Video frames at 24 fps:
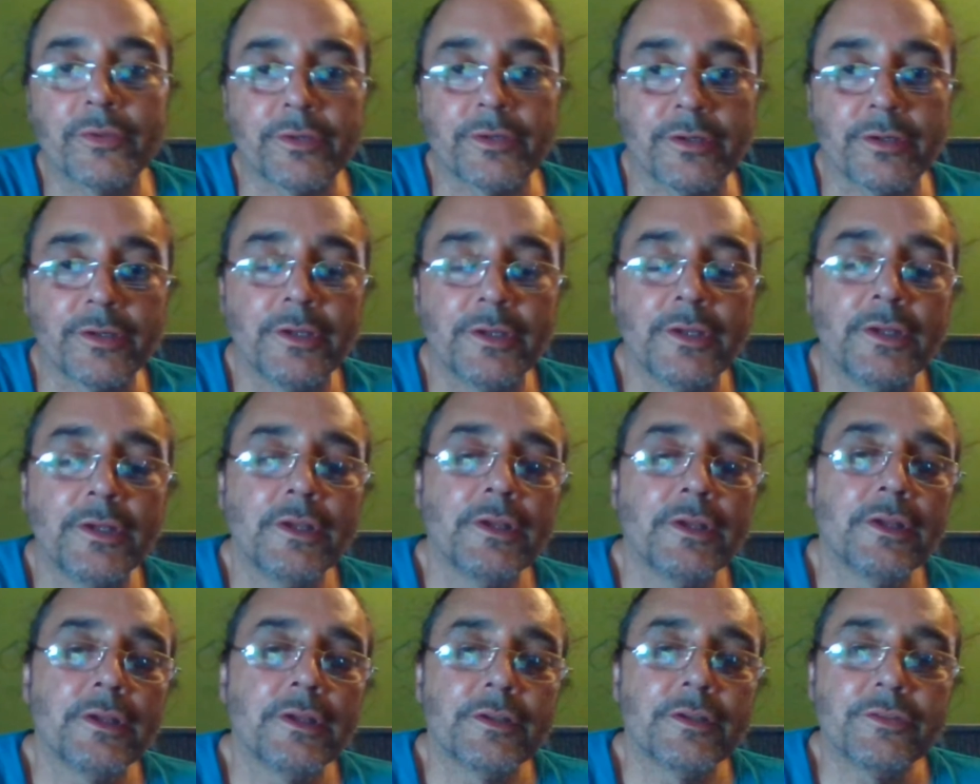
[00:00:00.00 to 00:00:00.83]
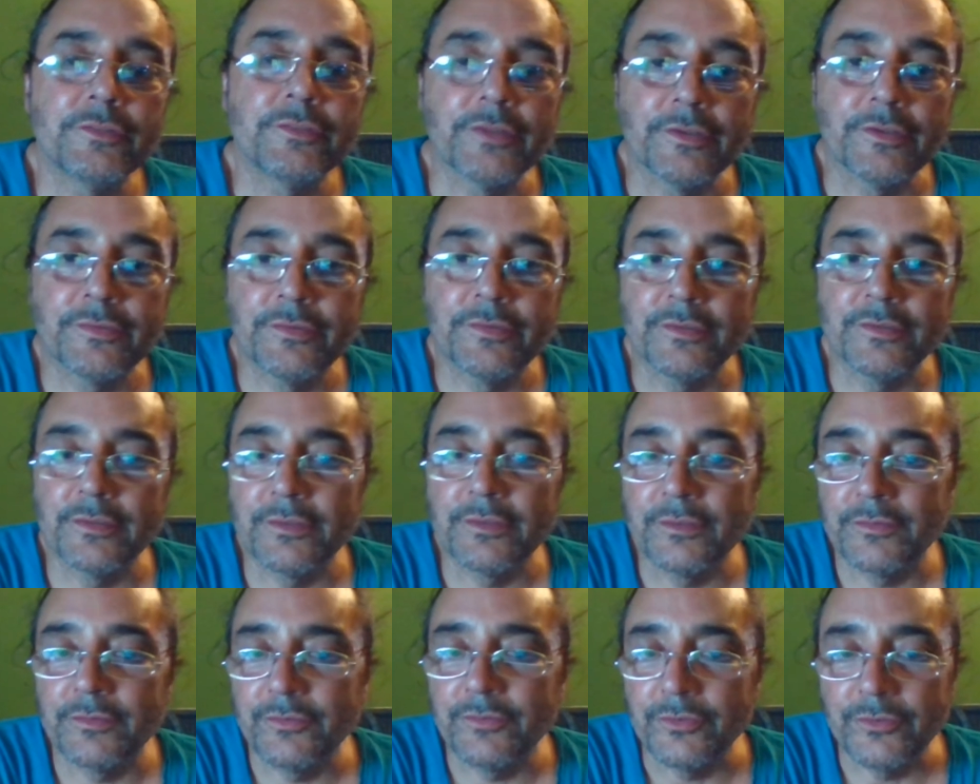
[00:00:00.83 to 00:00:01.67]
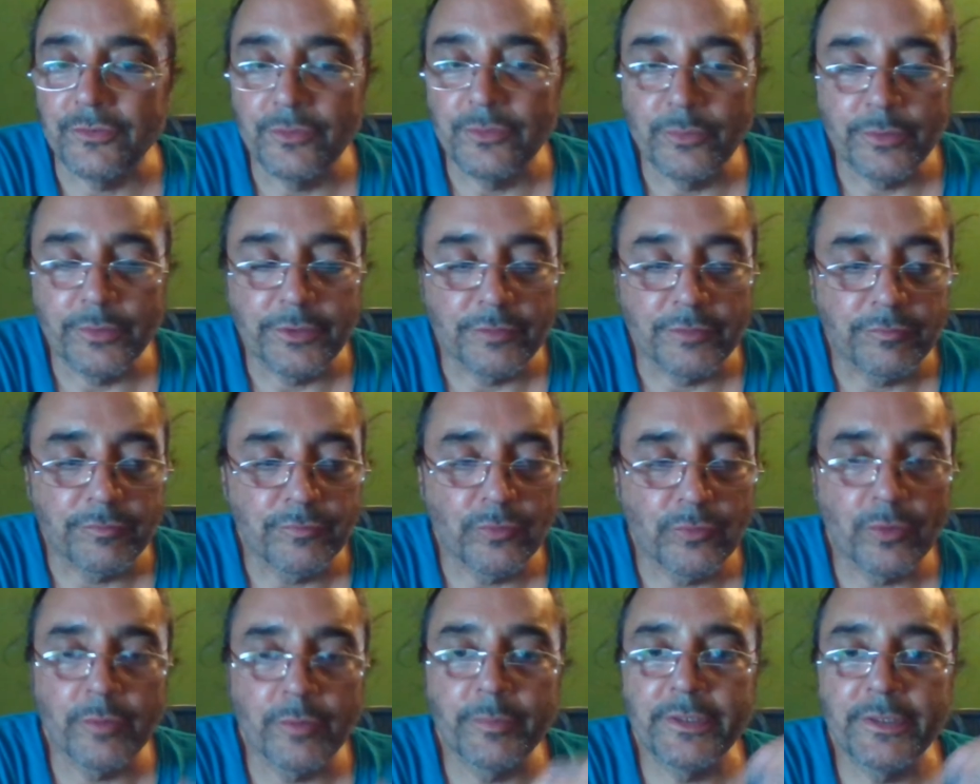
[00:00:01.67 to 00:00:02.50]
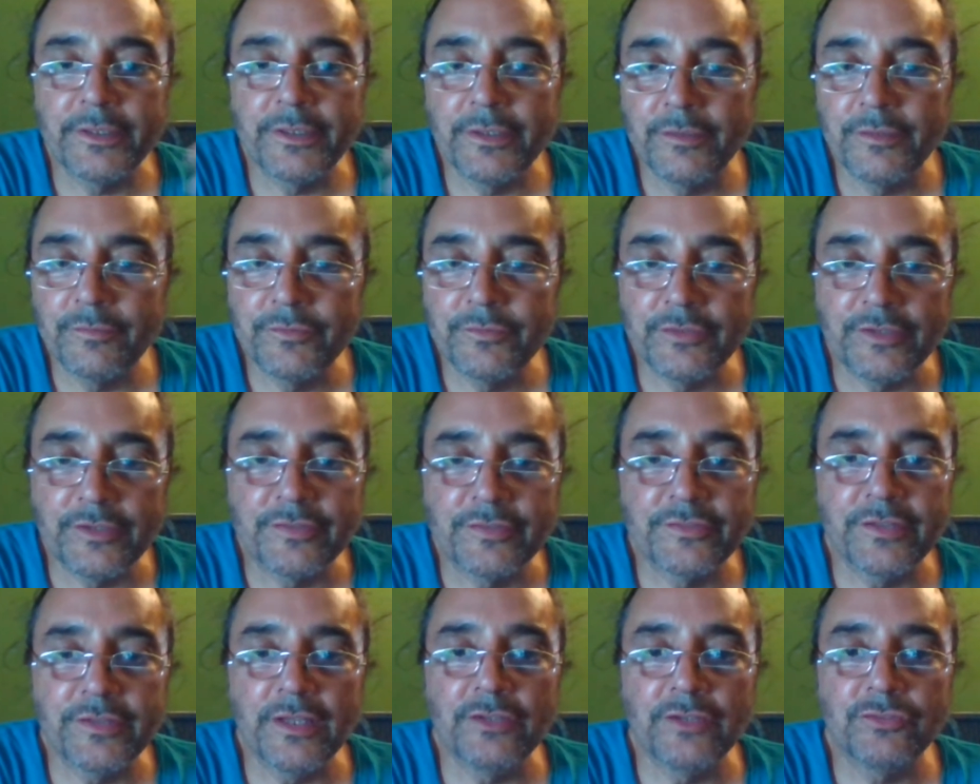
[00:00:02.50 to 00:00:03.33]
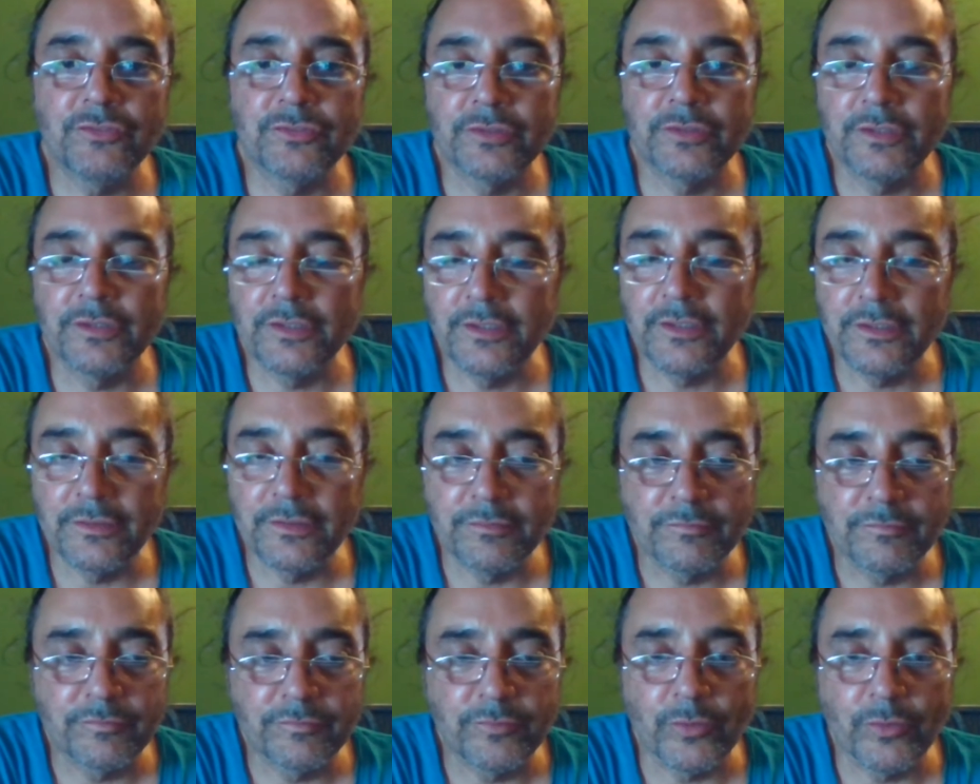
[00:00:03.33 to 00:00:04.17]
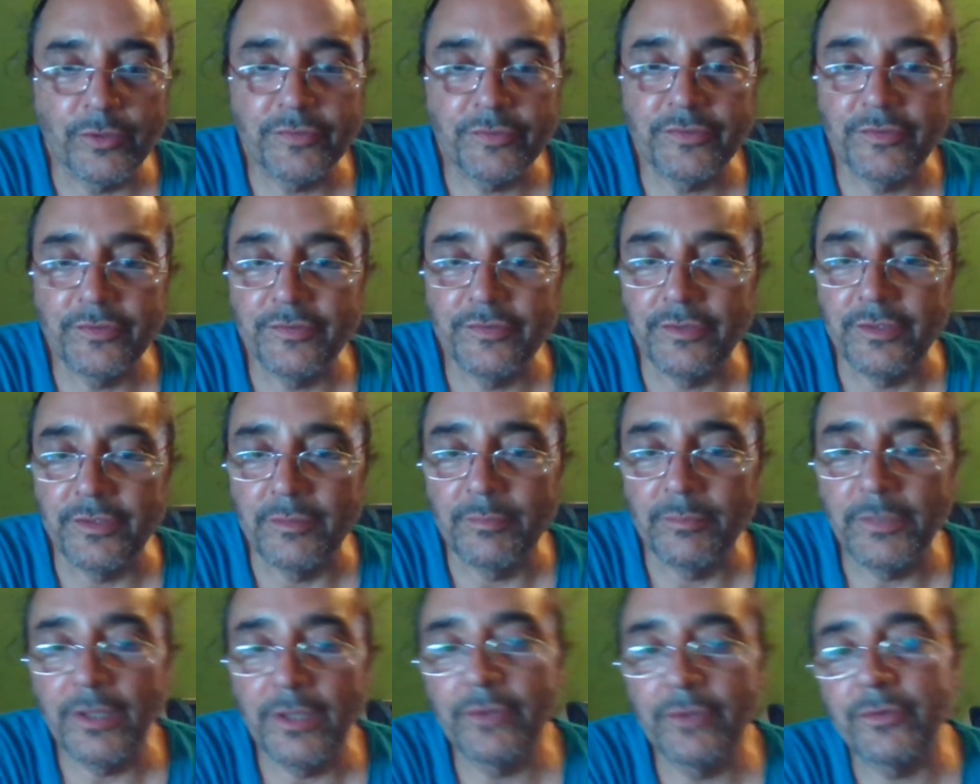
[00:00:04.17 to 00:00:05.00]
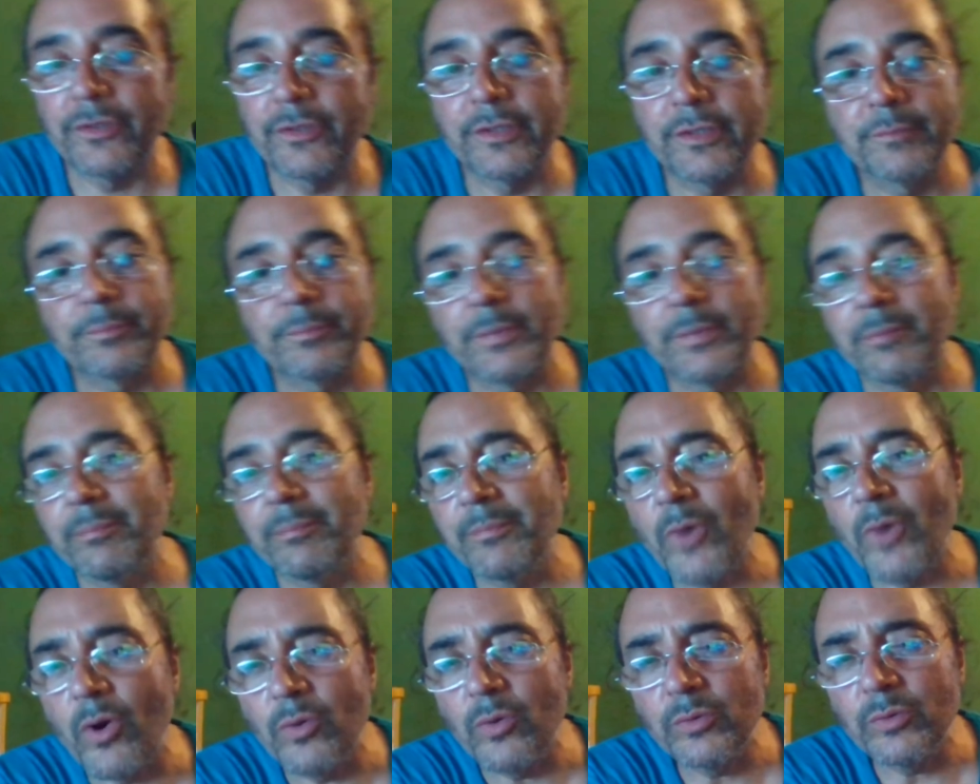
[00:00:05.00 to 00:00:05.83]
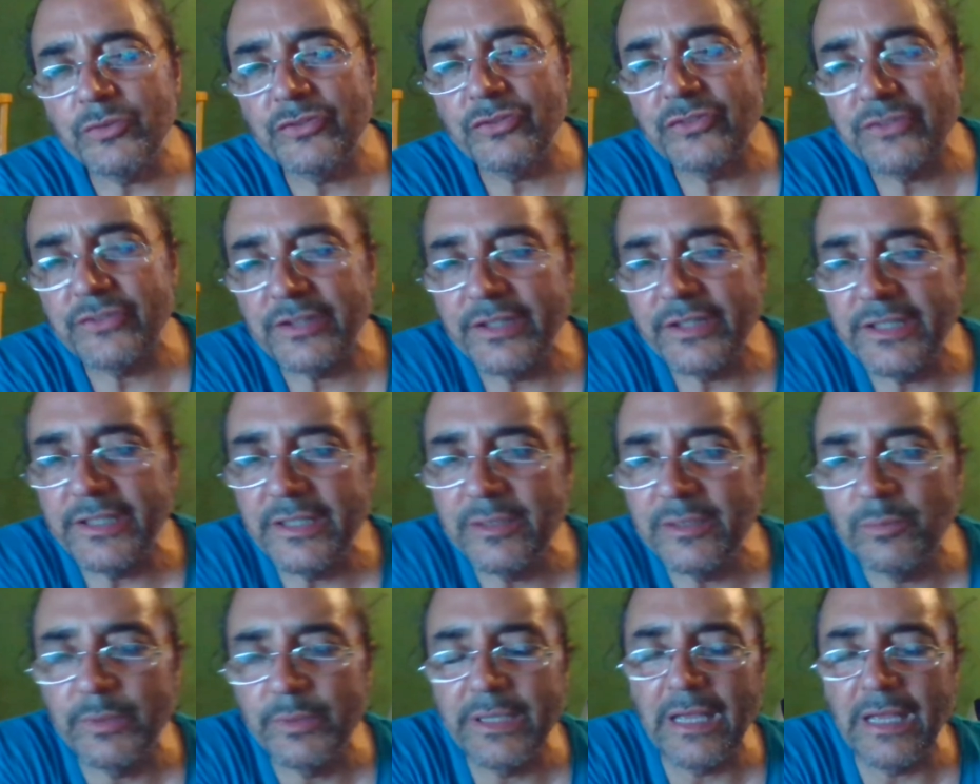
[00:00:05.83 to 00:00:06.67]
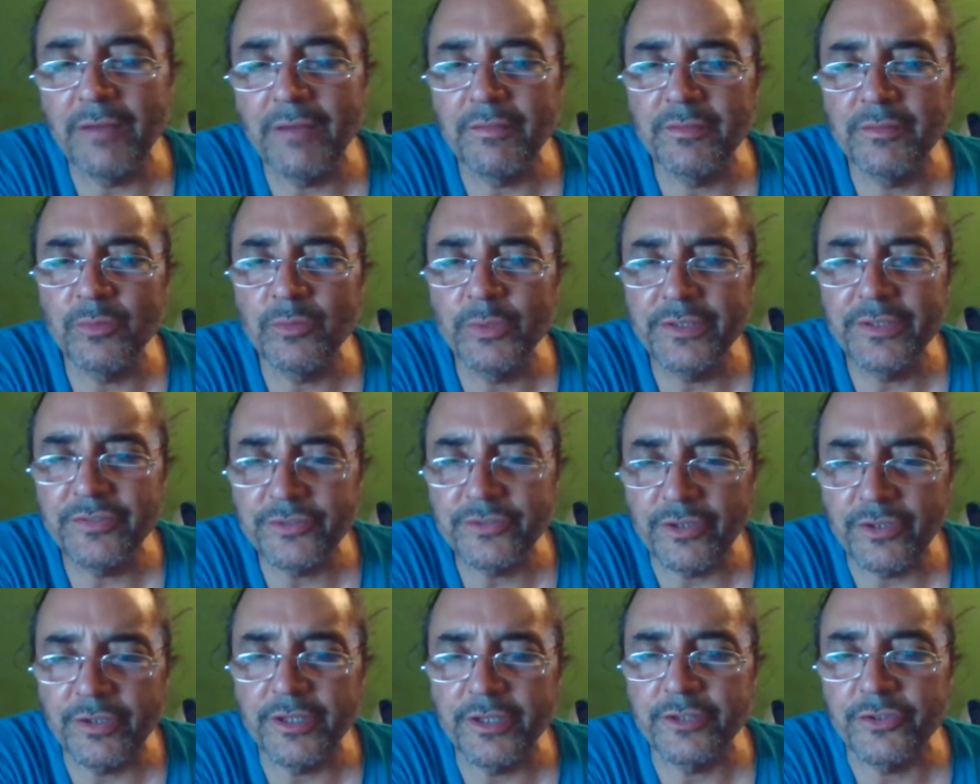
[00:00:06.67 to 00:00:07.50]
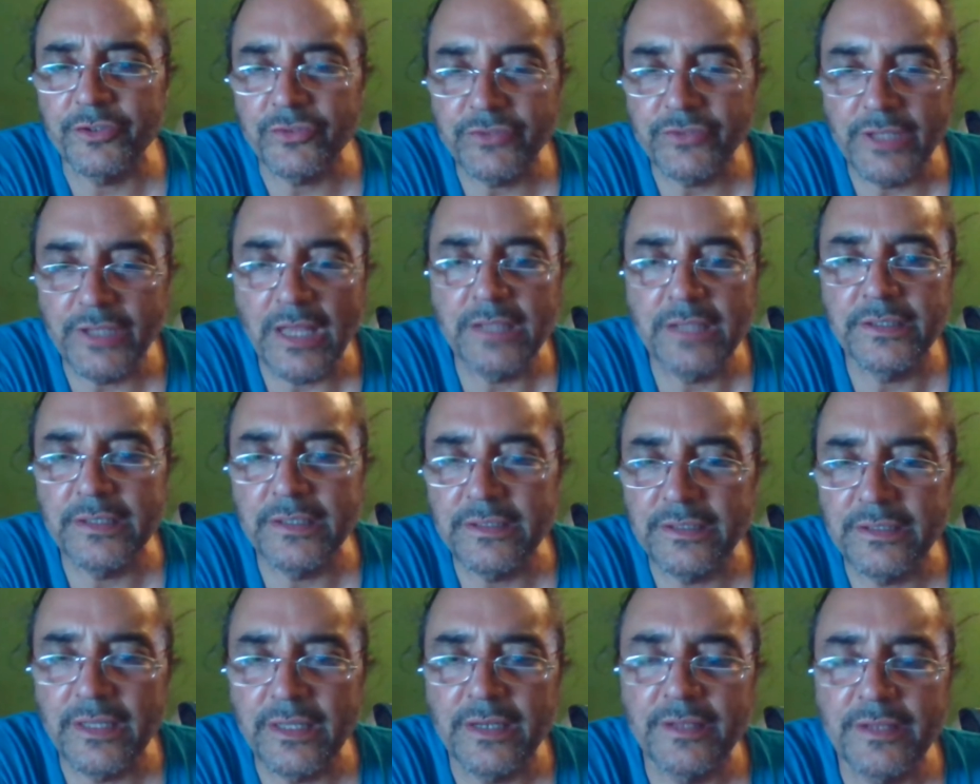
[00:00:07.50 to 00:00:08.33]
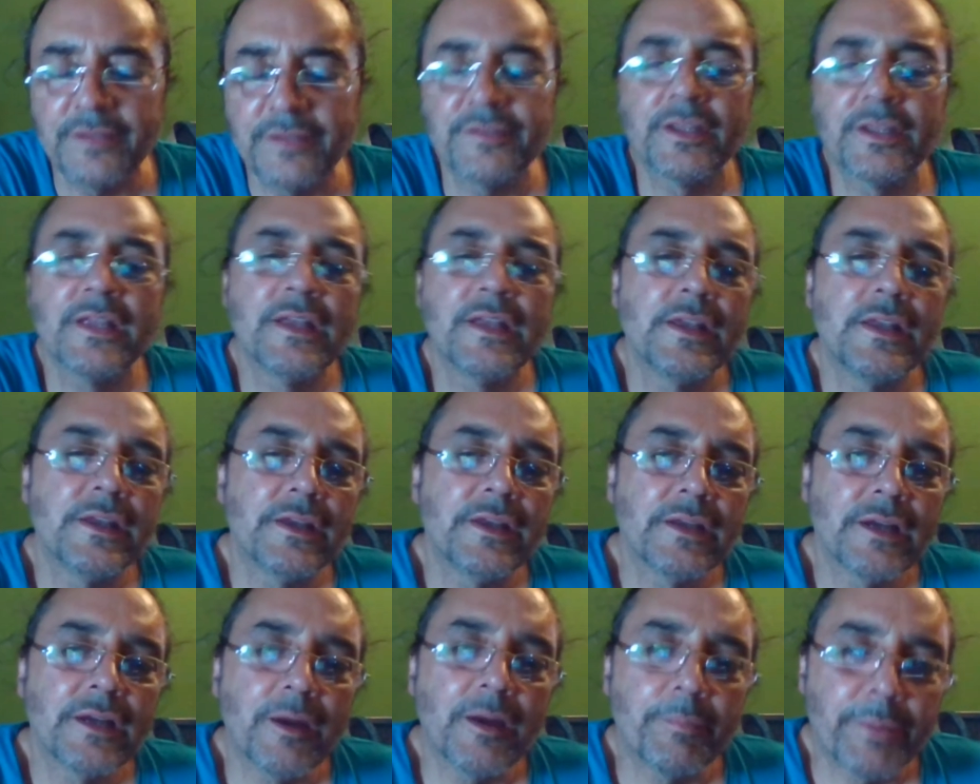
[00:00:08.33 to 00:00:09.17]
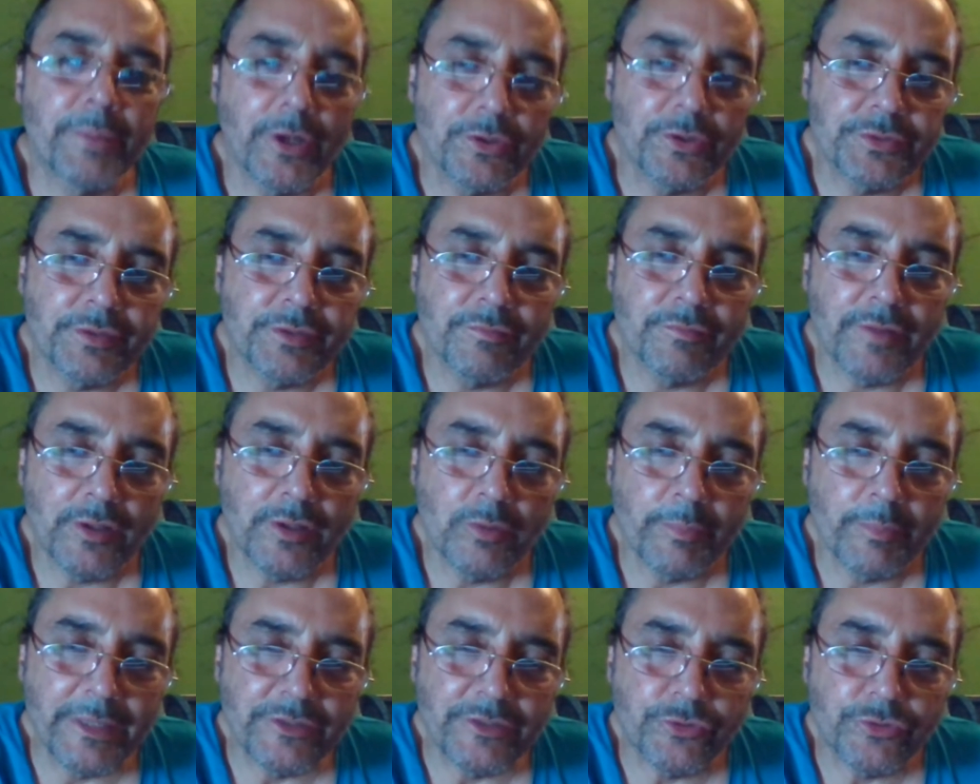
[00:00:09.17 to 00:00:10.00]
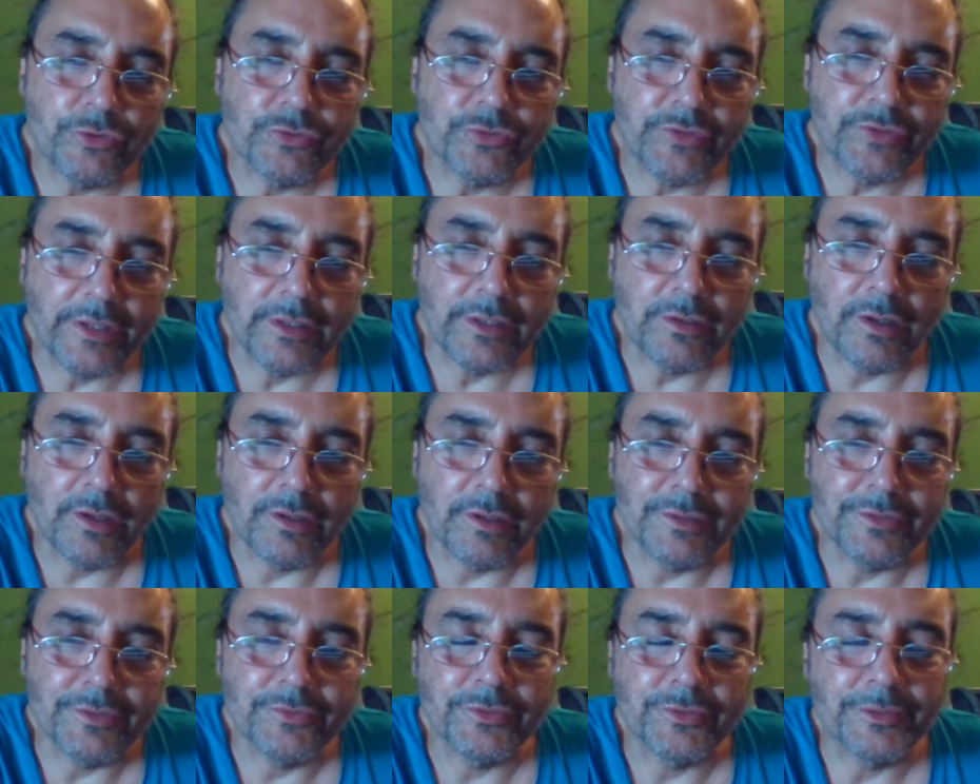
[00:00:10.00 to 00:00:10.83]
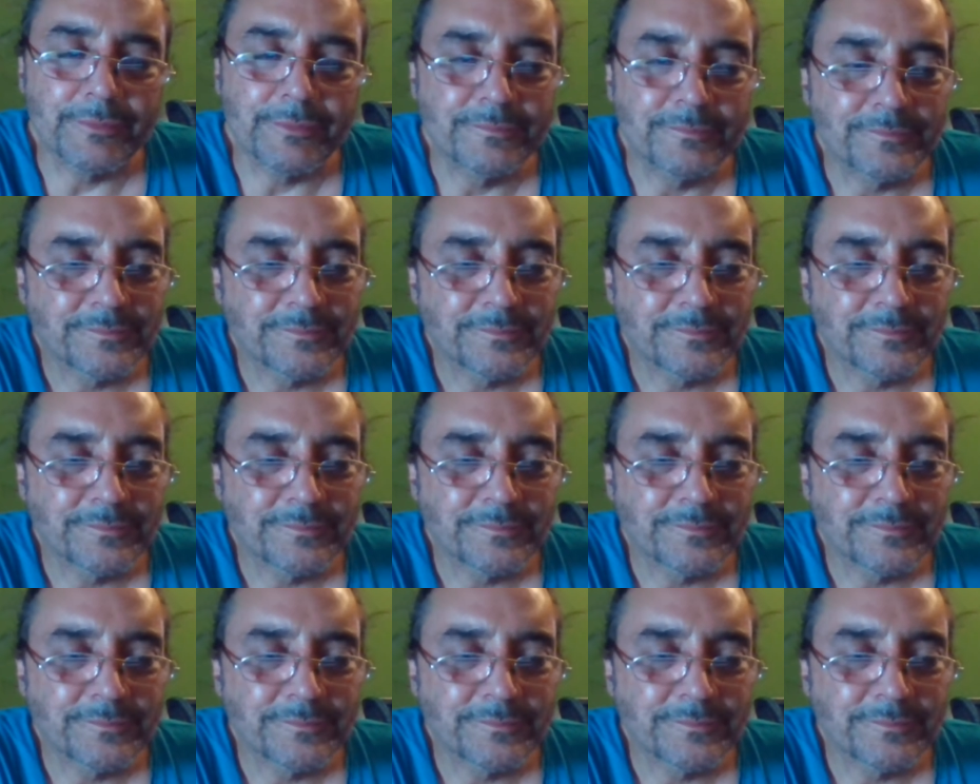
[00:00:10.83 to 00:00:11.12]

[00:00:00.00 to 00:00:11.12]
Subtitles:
They're just to do with the formative gestation forces in the mother, but mostly we start understanding that is about developmental psychology.